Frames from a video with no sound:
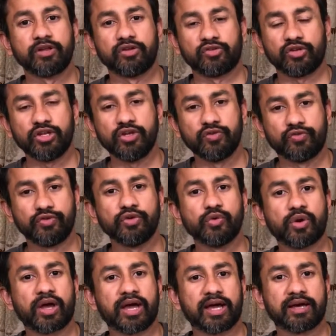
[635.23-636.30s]
So if you
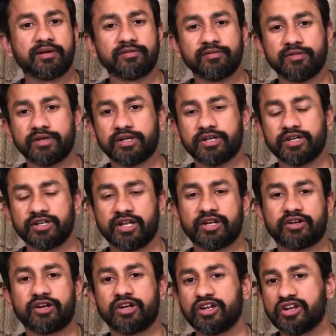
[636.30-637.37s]
have
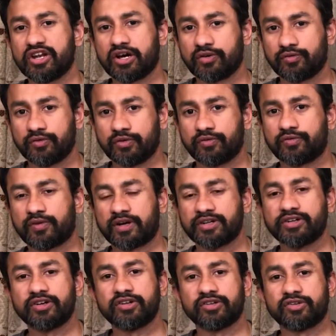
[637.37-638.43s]
enough
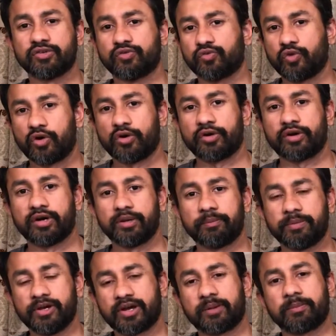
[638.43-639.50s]
funds for a
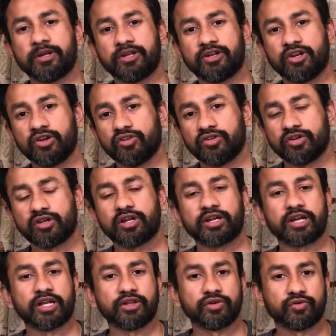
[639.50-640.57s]
PR application,
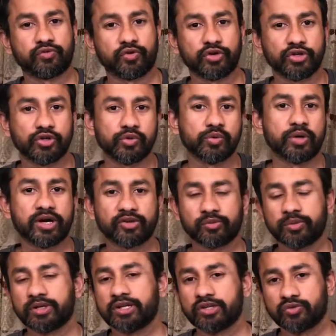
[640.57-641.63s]
either for you as
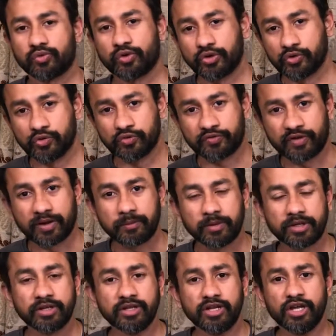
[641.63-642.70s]
well as for your
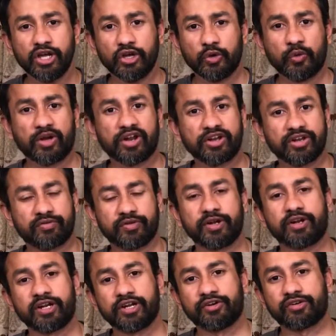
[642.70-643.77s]
family, you can
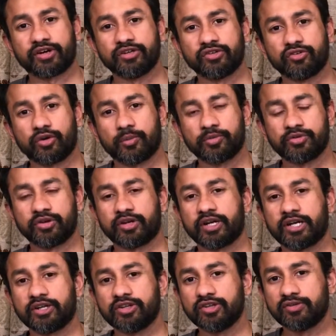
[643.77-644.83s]
definitely try this option.
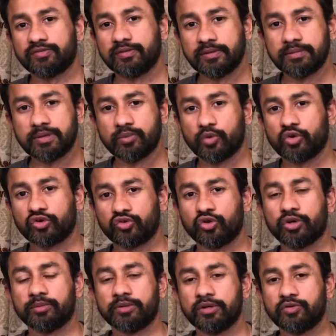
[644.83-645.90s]
This will be more
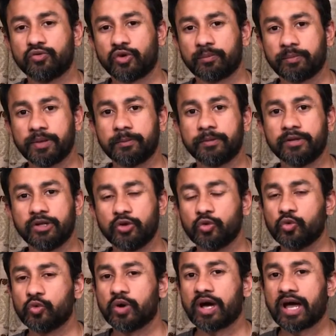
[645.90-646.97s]
suitable for people
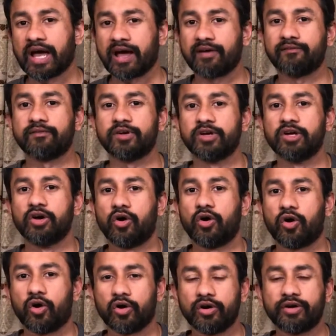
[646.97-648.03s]
who have
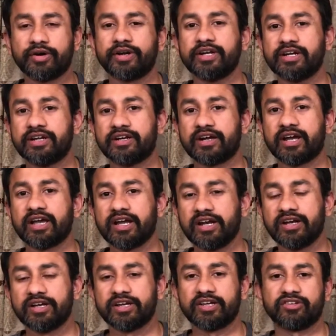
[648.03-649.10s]
already
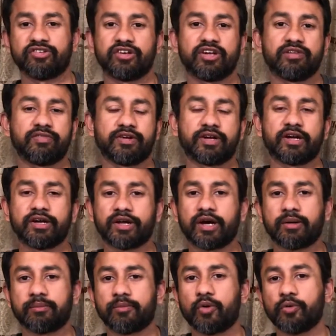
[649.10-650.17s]
gained a significant
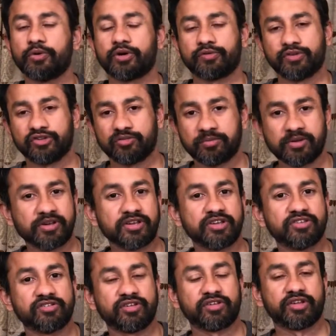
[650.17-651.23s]
amount of
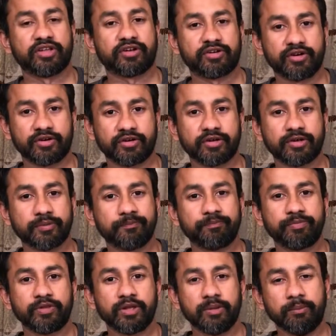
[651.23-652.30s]
experience in their career,
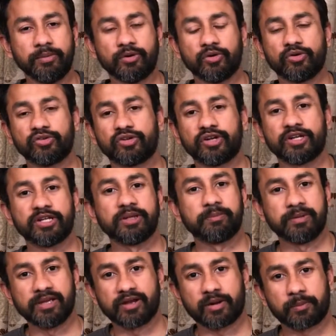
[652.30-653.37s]
because the
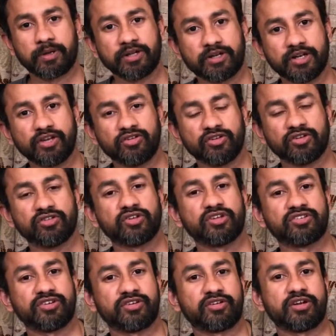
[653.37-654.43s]
PR applications are
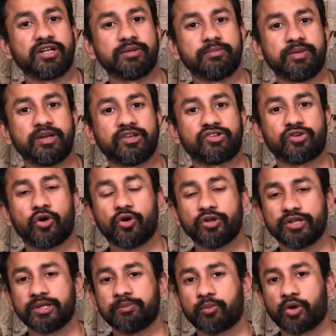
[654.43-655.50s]
generally based on
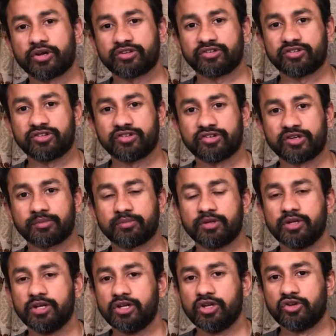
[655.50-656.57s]
the point system.
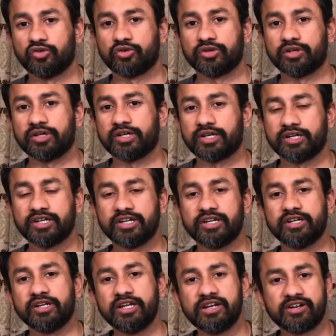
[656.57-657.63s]
So
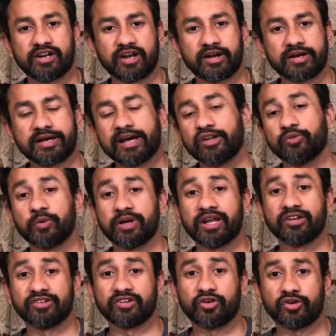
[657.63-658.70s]
in Canada as well
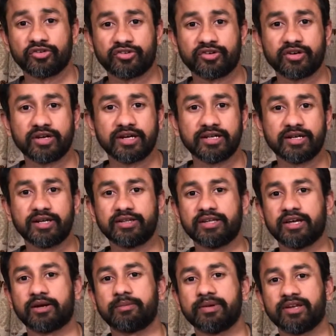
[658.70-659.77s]
as in Australia, they
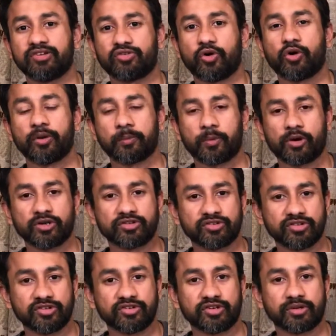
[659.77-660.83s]
are based on point
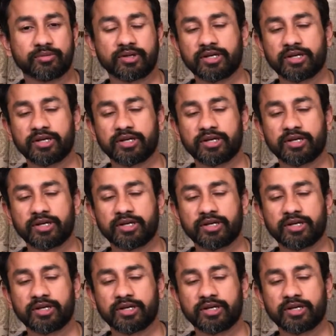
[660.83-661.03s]
system.